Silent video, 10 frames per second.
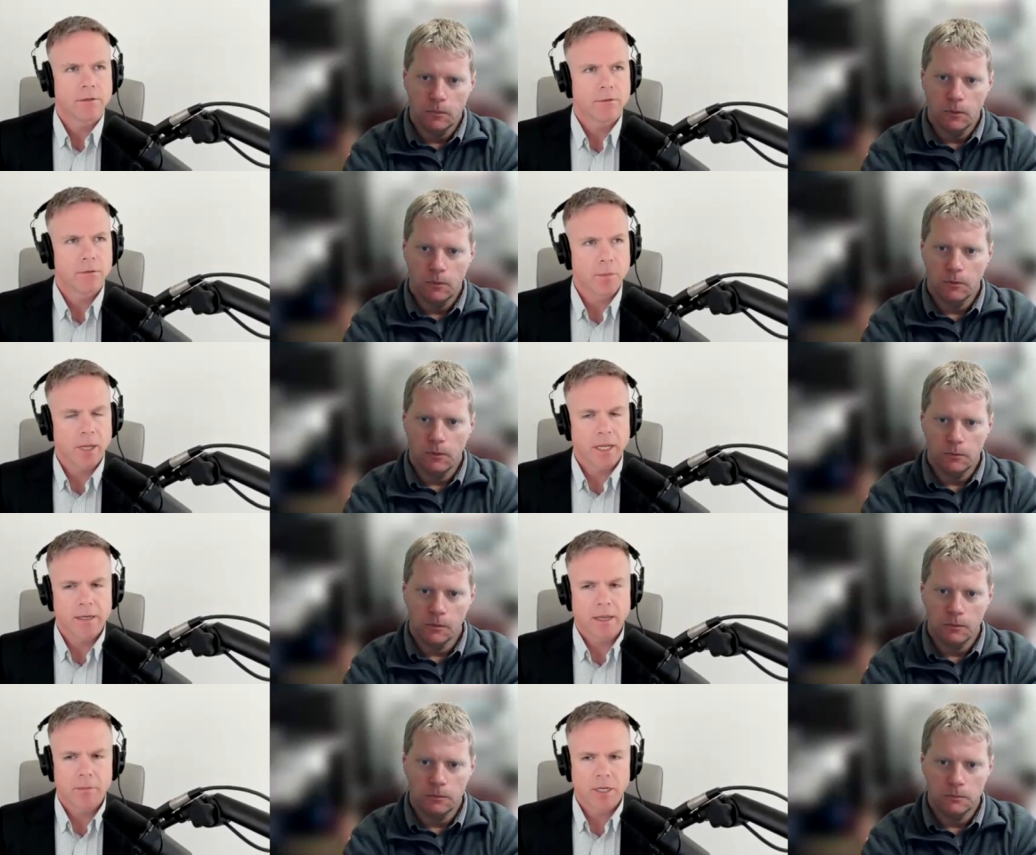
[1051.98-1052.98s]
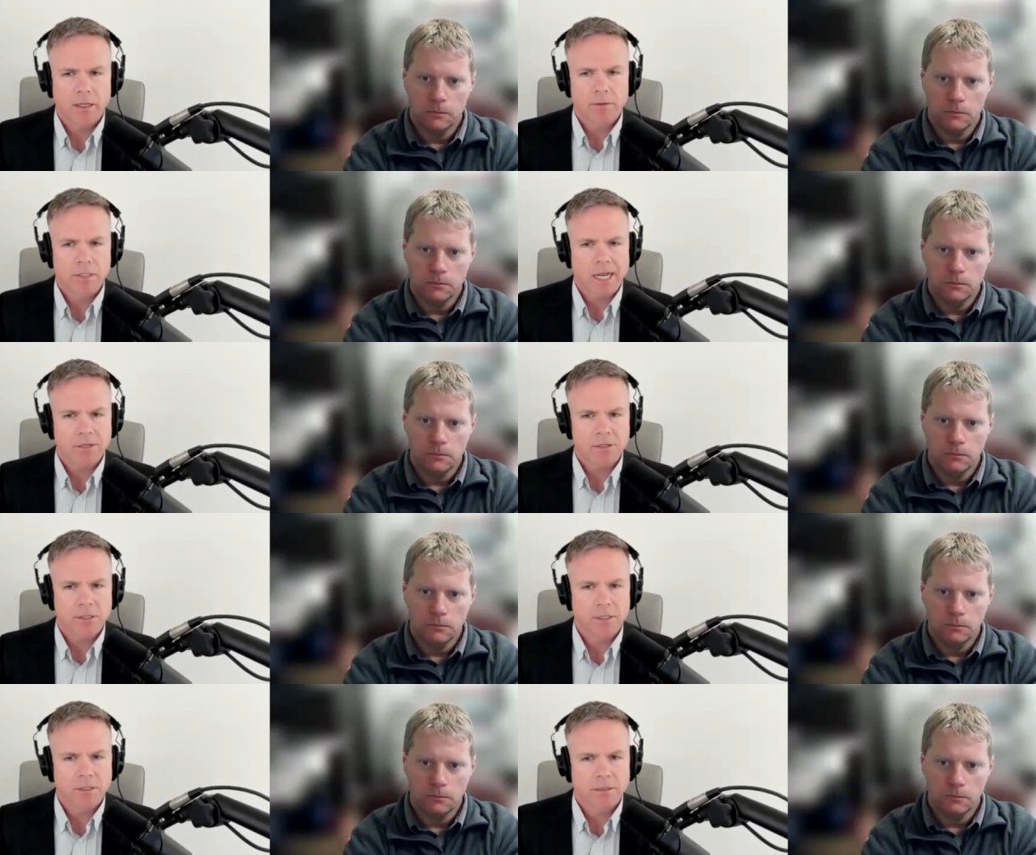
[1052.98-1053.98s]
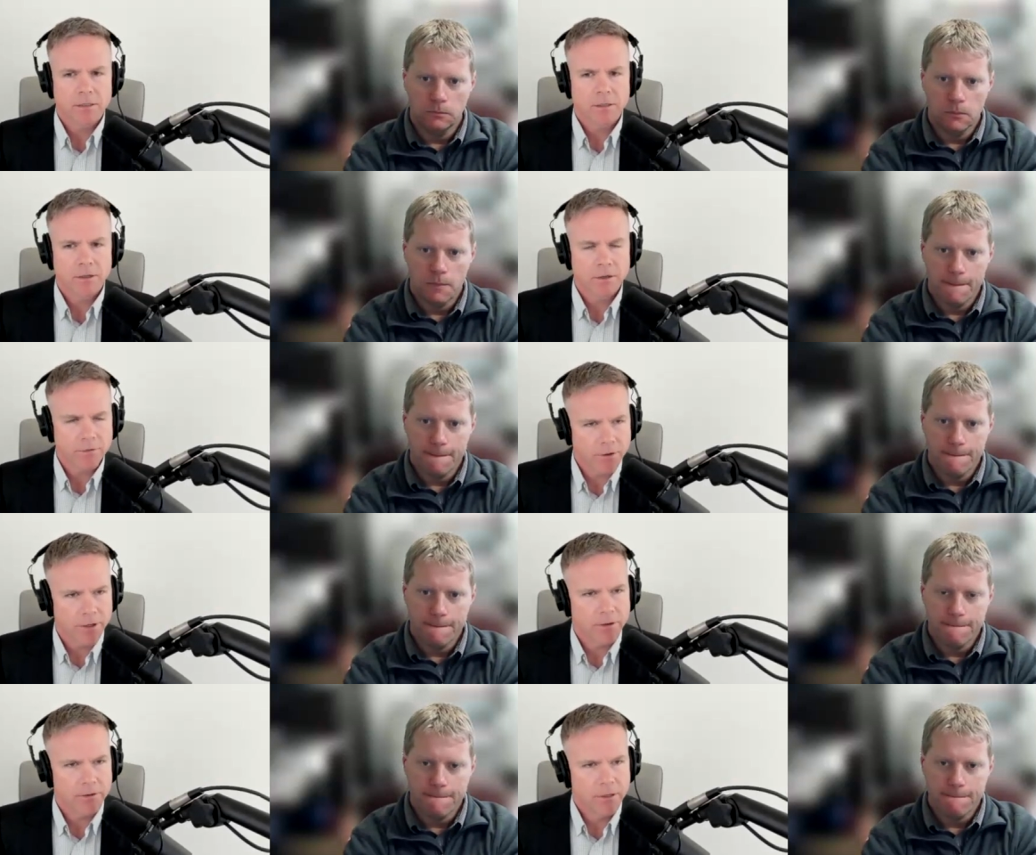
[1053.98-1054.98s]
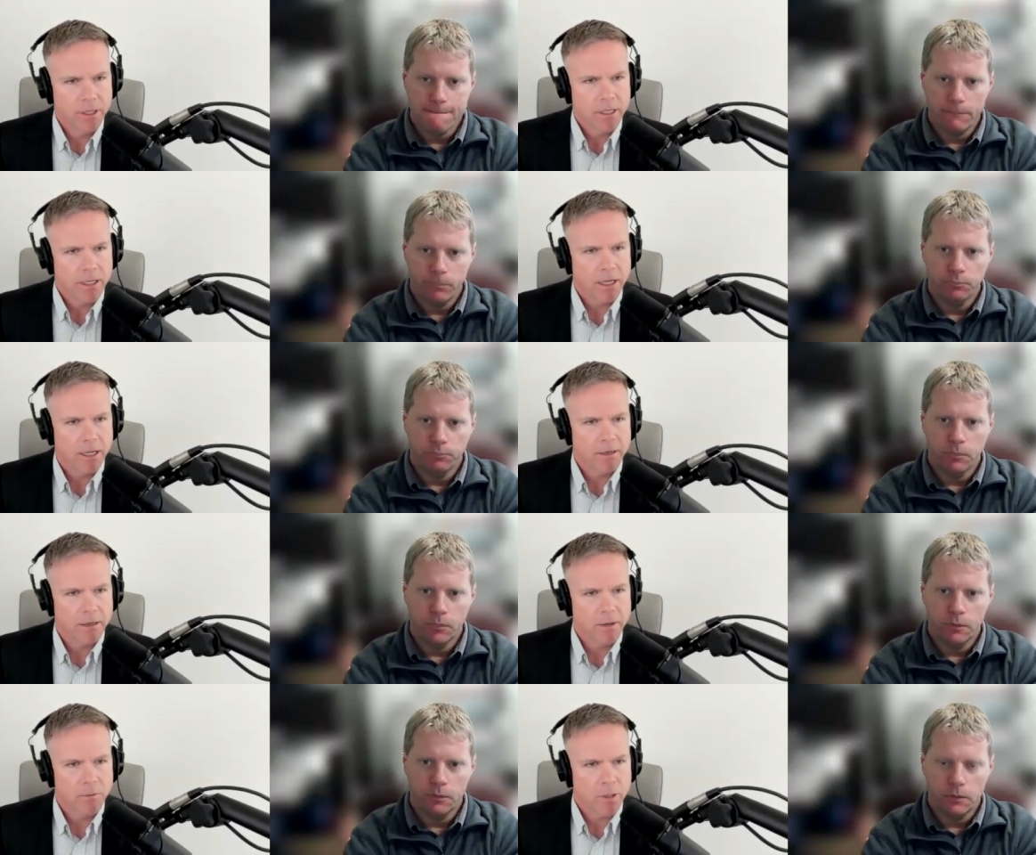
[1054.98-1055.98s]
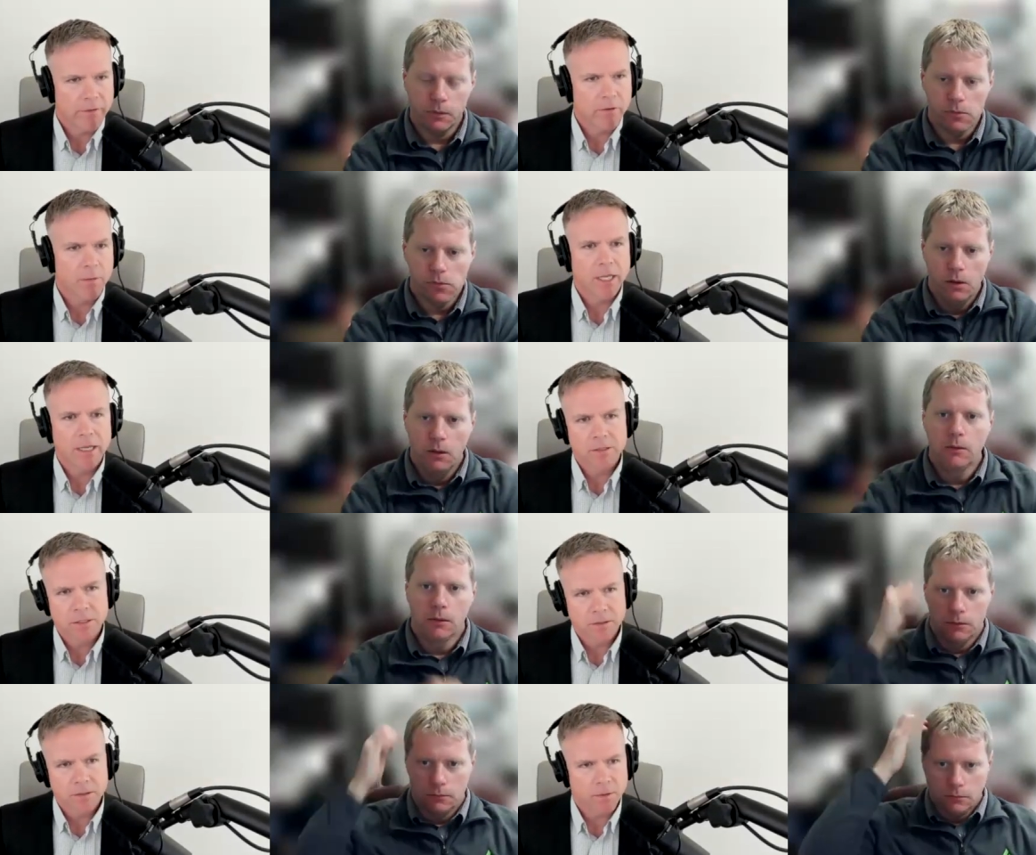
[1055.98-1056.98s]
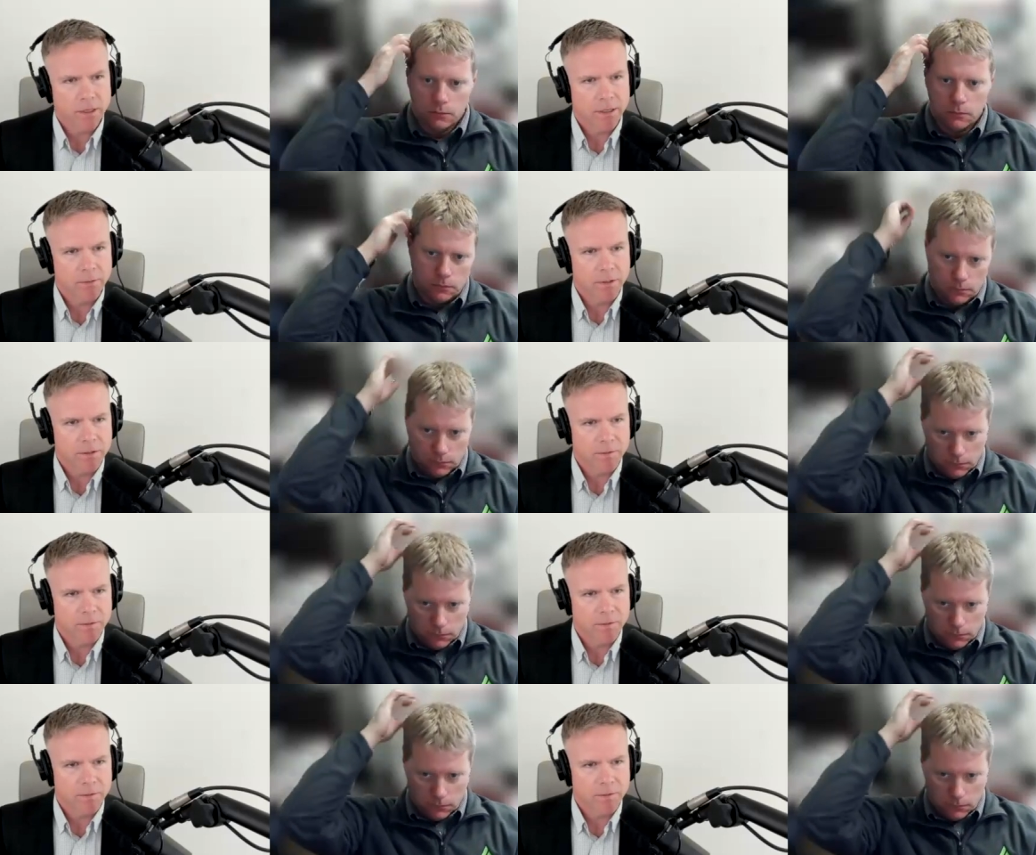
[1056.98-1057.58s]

Speaker 1: through the pandemic it was actually good for you, and and when everybody else uh, was